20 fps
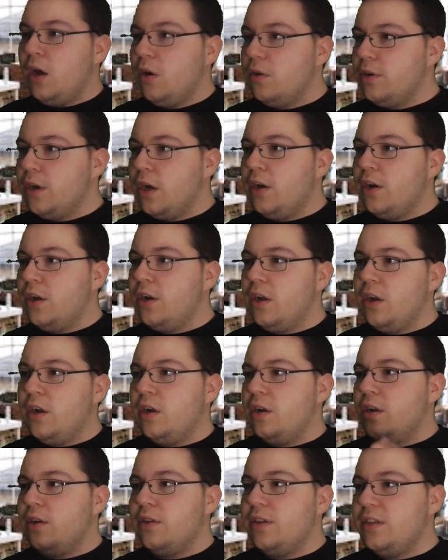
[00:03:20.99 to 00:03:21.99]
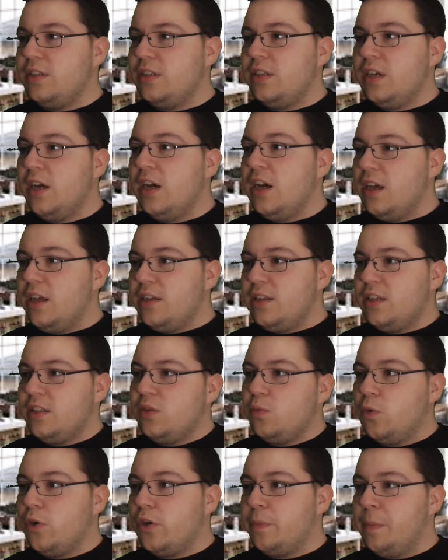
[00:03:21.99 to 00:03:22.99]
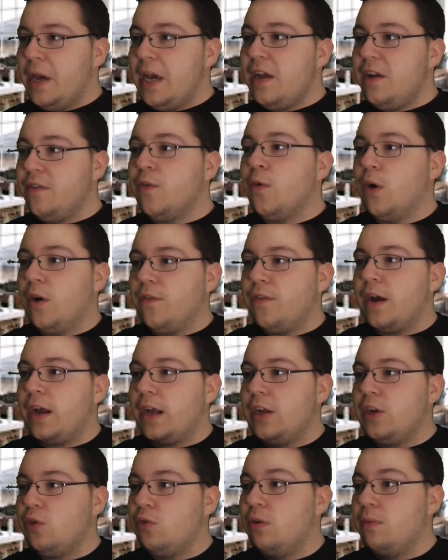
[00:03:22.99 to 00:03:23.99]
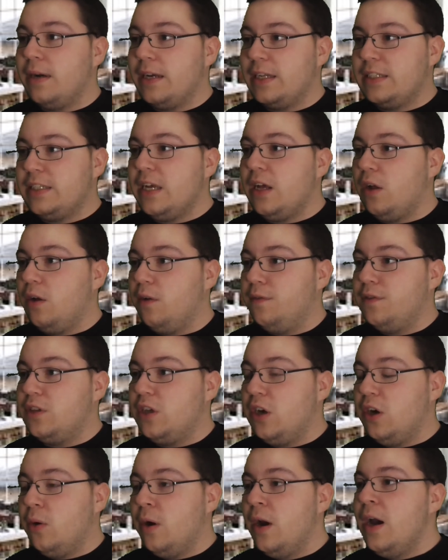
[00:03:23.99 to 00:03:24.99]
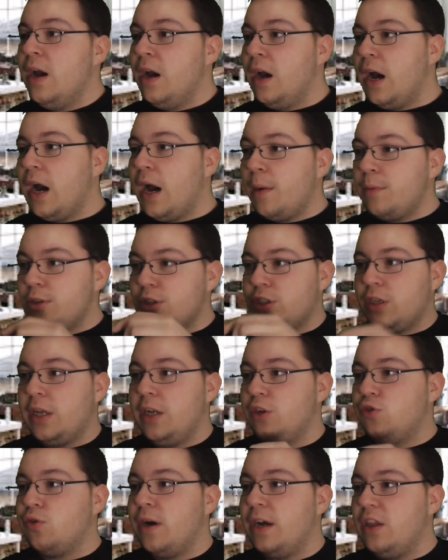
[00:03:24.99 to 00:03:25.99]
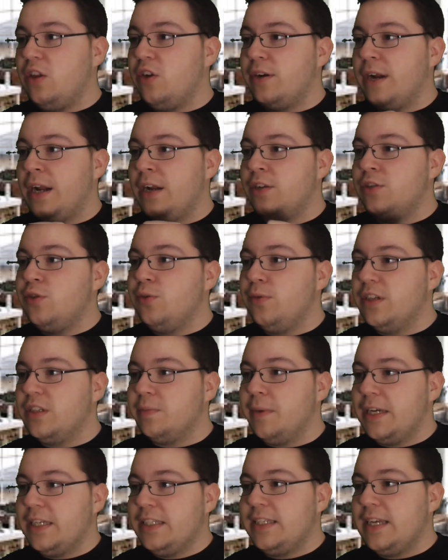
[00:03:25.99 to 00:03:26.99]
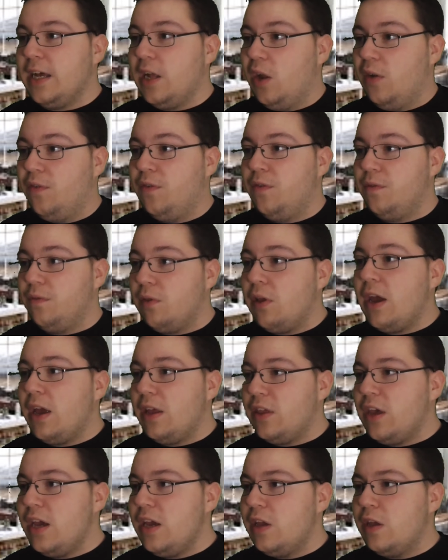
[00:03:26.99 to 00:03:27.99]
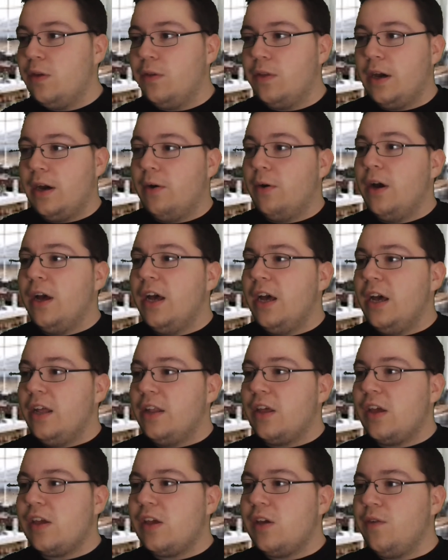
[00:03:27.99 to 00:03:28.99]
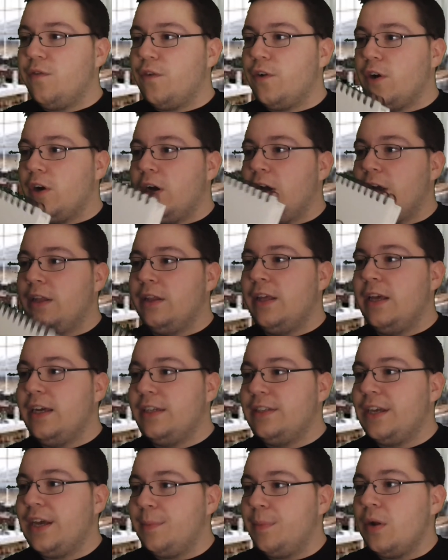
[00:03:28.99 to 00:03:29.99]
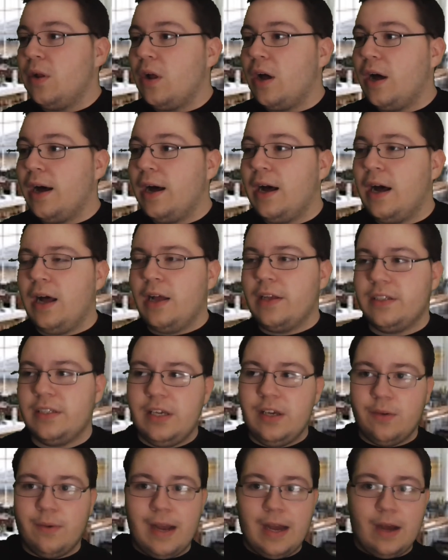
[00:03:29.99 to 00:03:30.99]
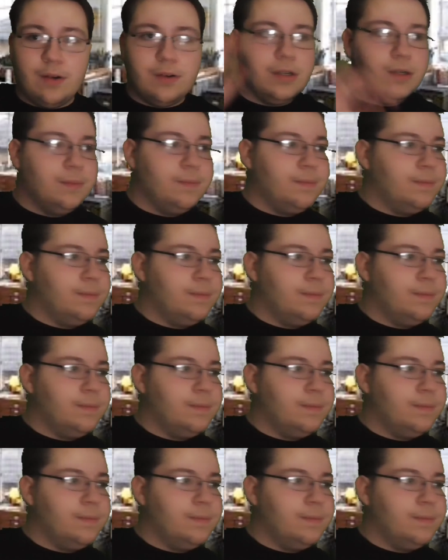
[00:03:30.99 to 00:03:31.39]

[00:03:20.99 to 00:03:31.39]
Oh, no. This isn't worth paying for if I can do it myself, so I'm just gonna try and learn how to do this myself. Thank you, though. Thank you for the example. I'll see you around.